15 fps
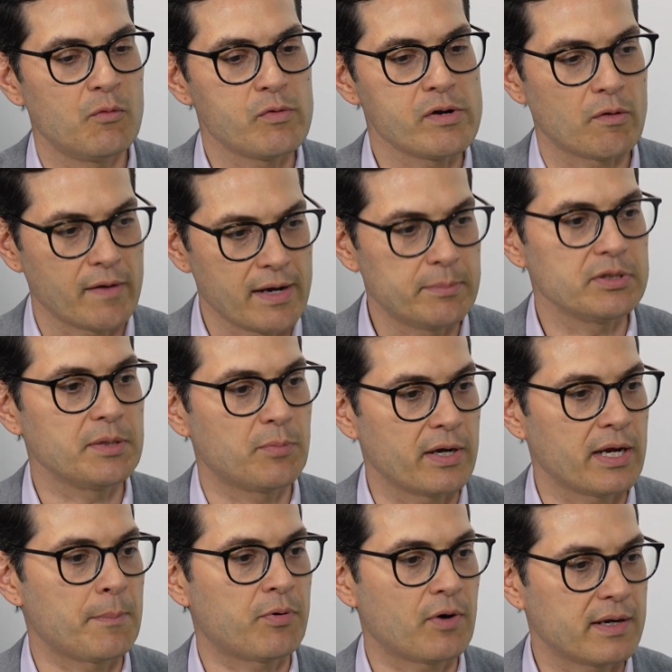we were able to
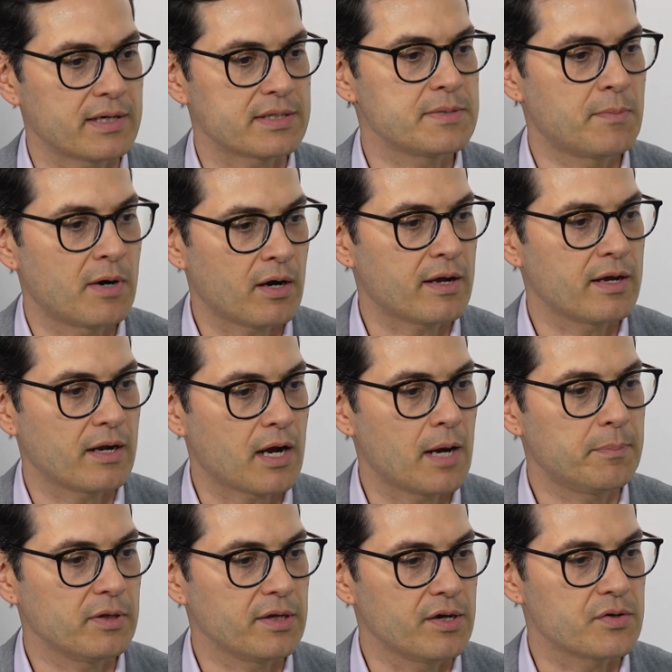bring a product to market a
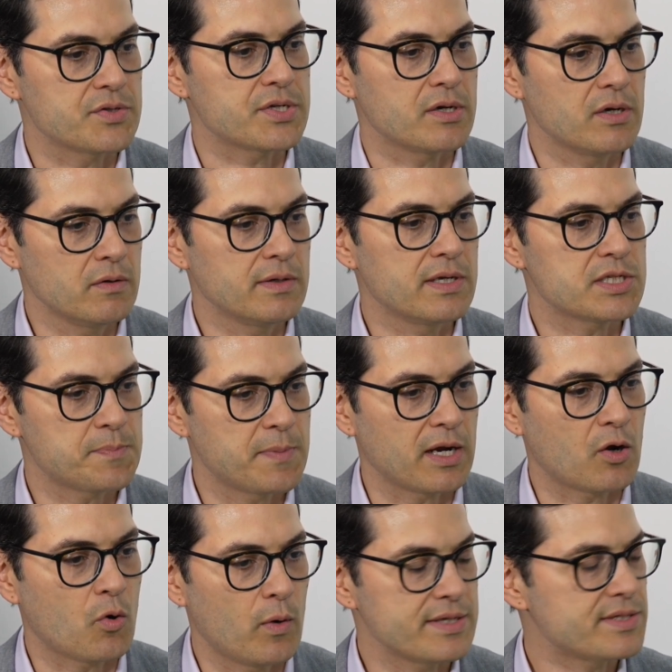couple of years ago, and it's
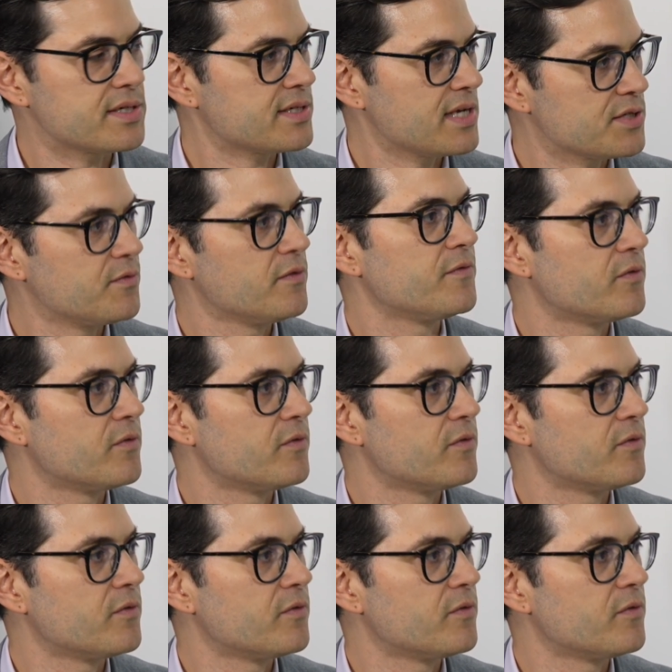been quite successful